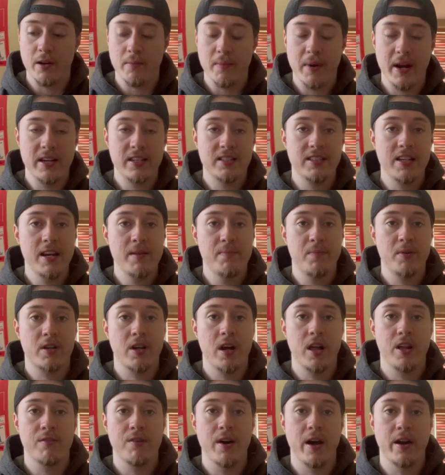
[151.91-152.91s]
but I decided to put
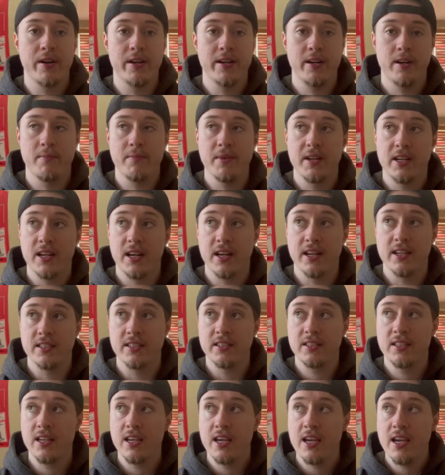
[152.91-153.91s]
Colorado here
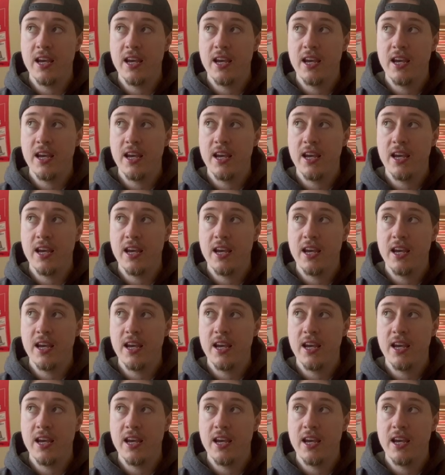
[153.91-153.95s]
because